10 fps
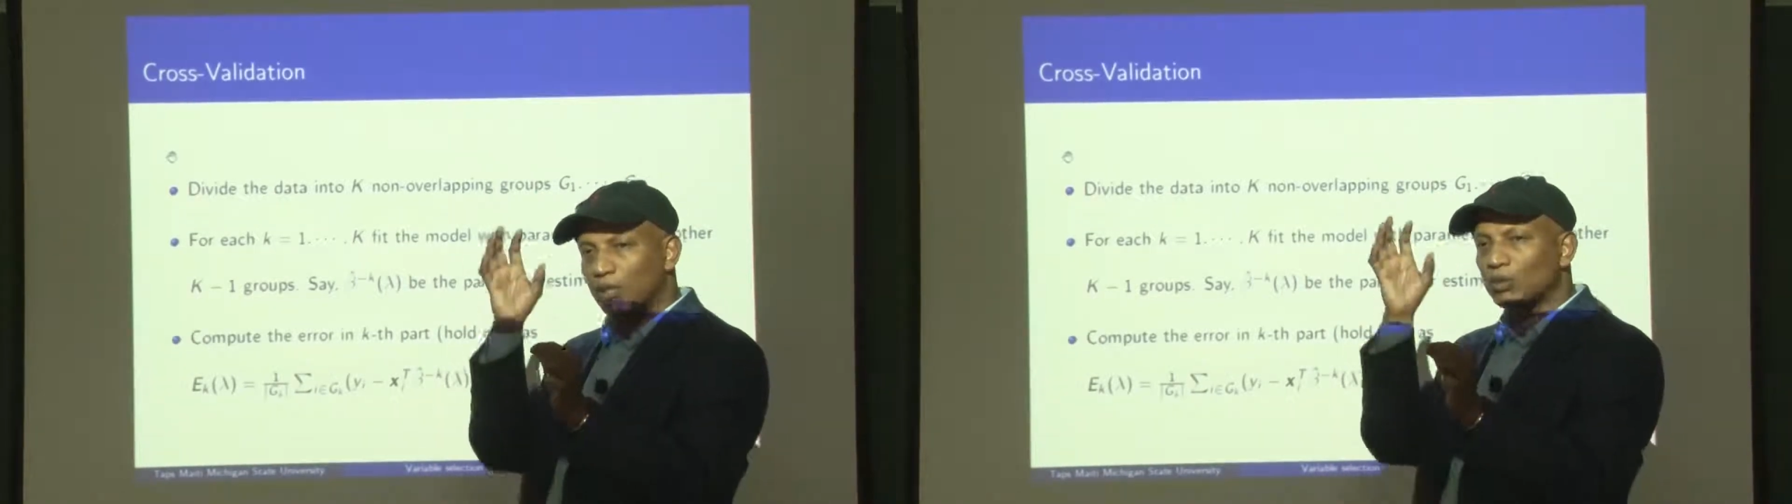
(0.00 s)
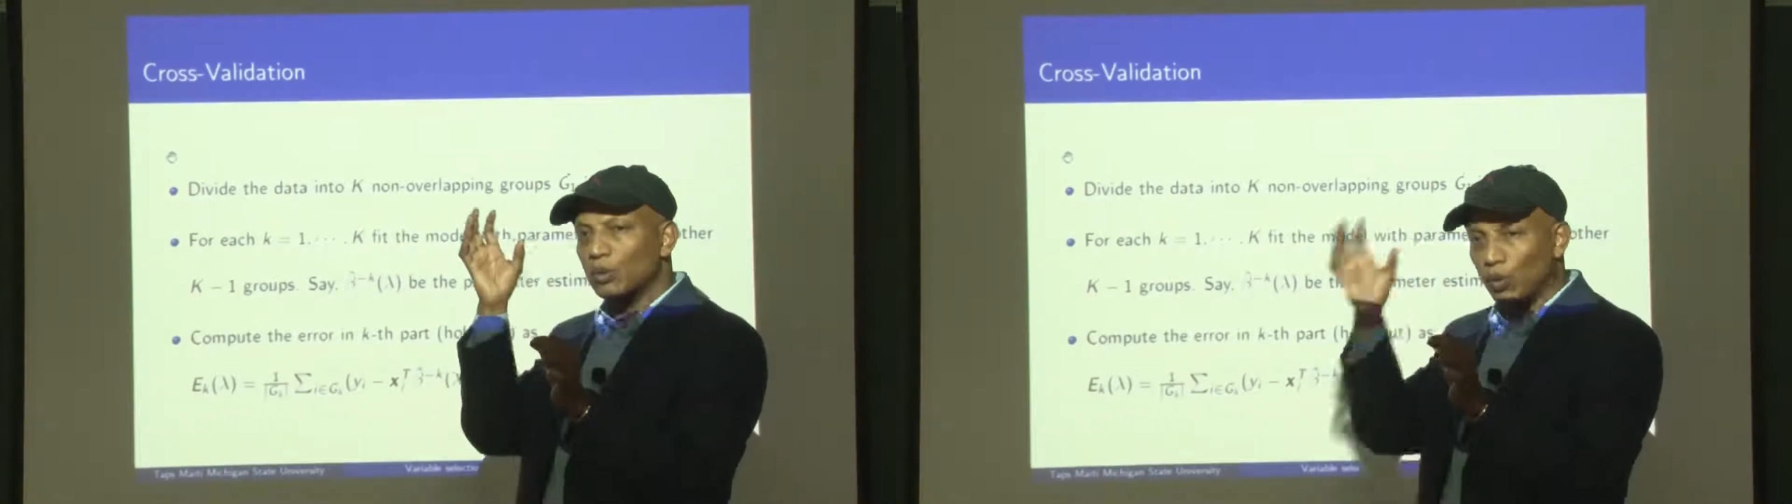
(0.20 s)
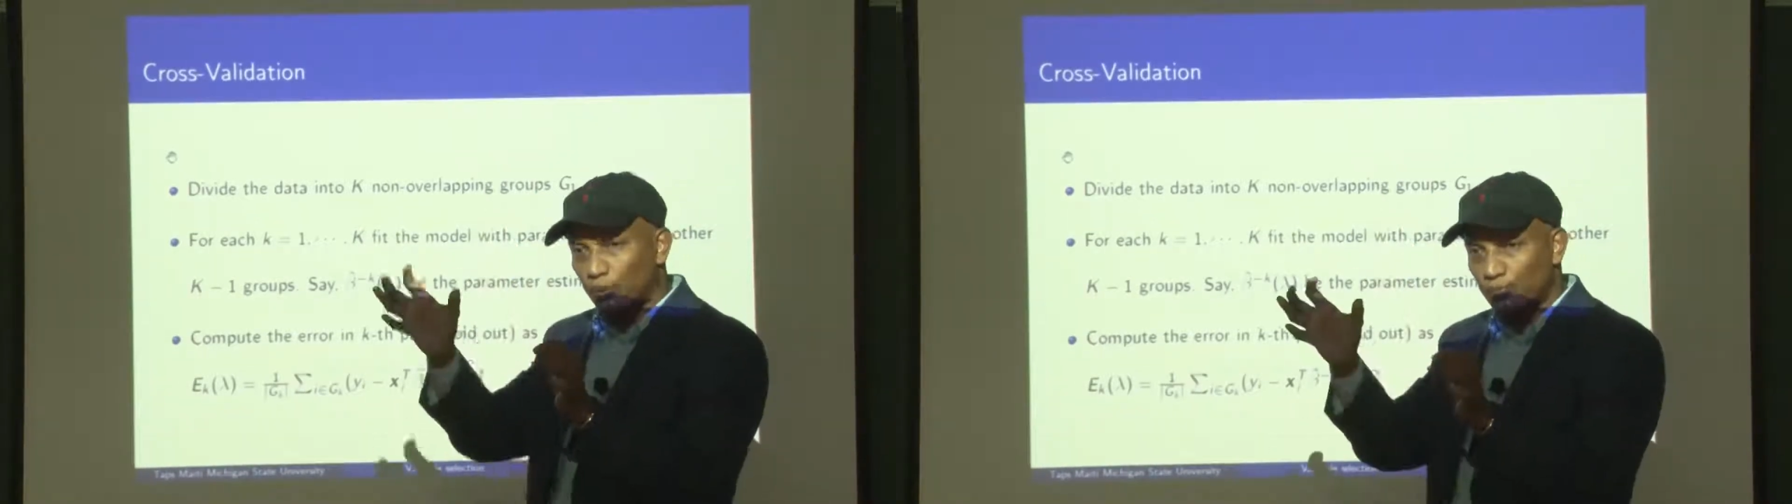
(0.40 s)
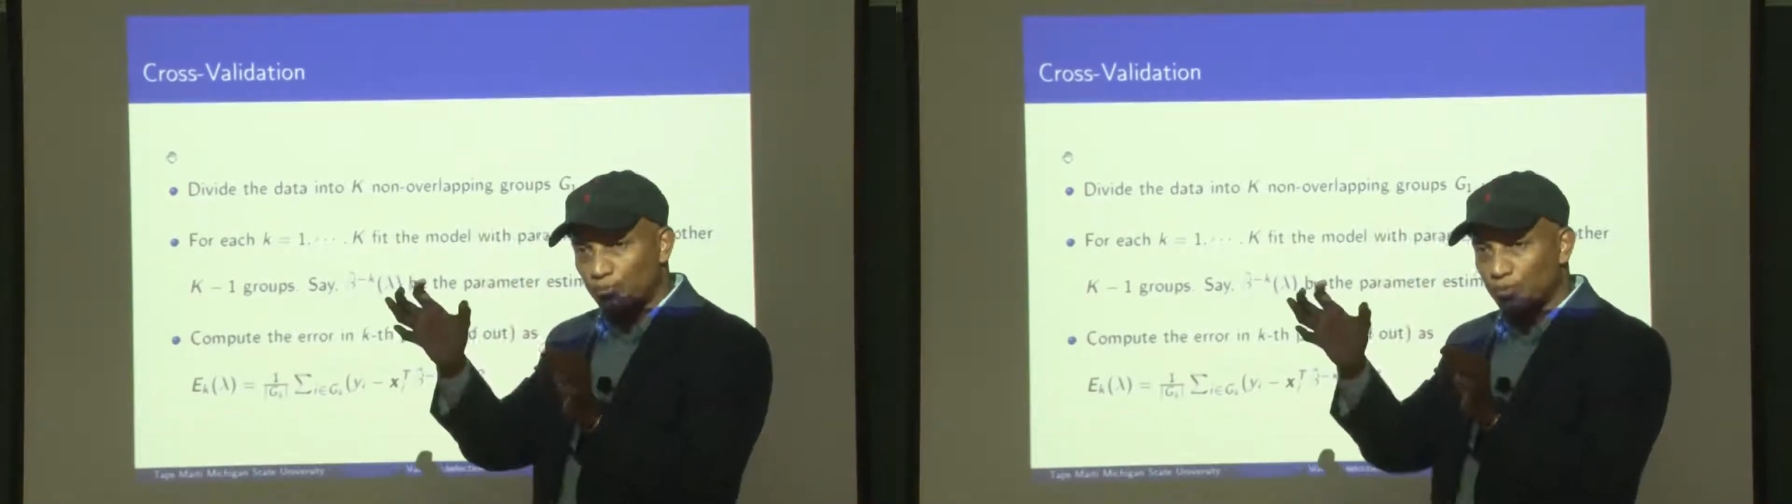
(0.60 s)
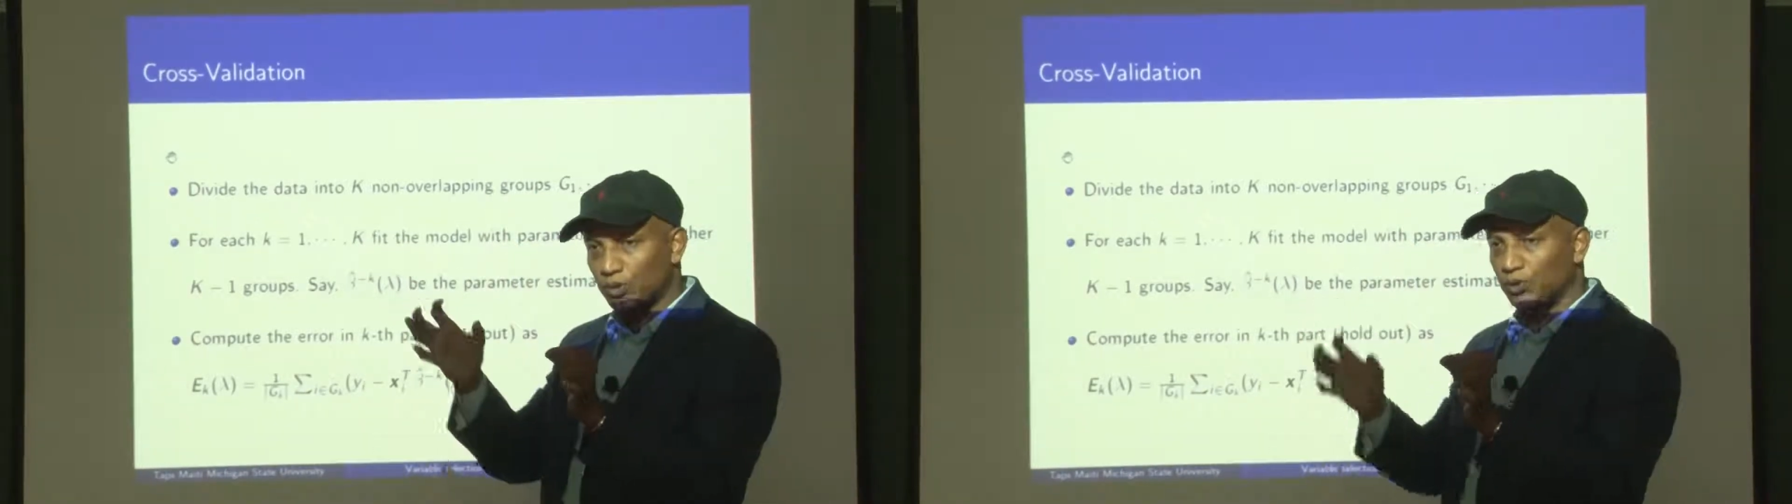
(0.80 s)
you know.
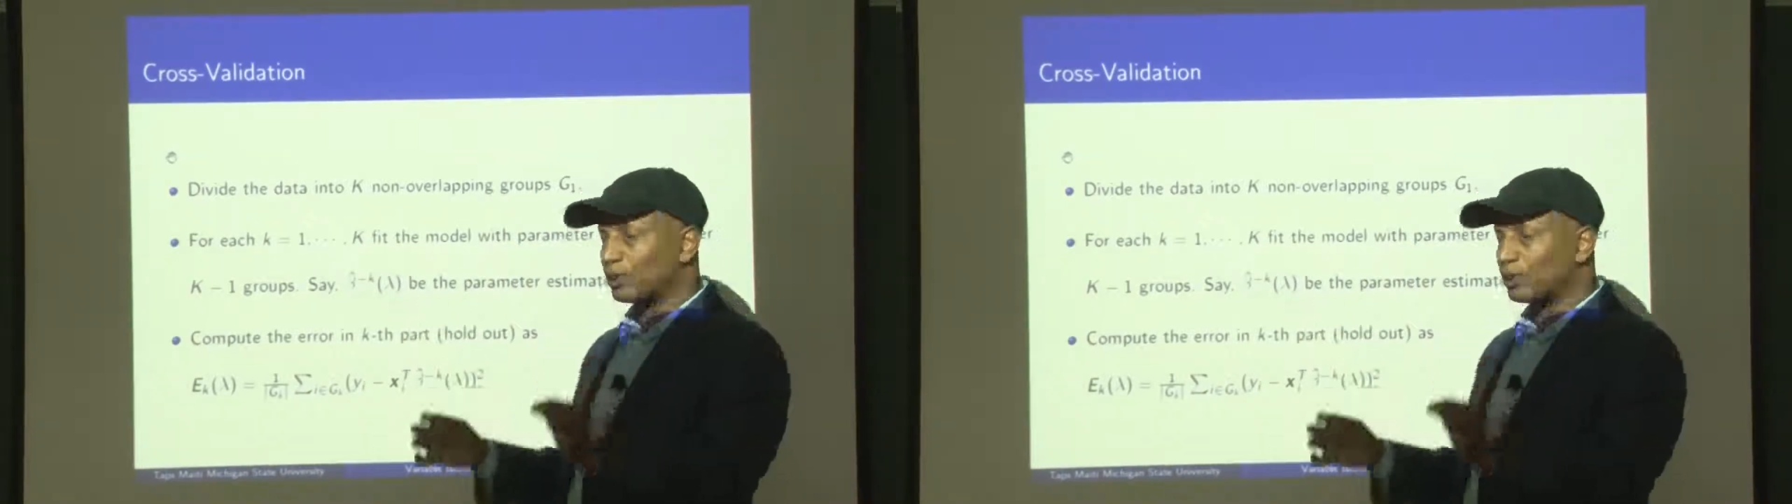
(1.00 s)
So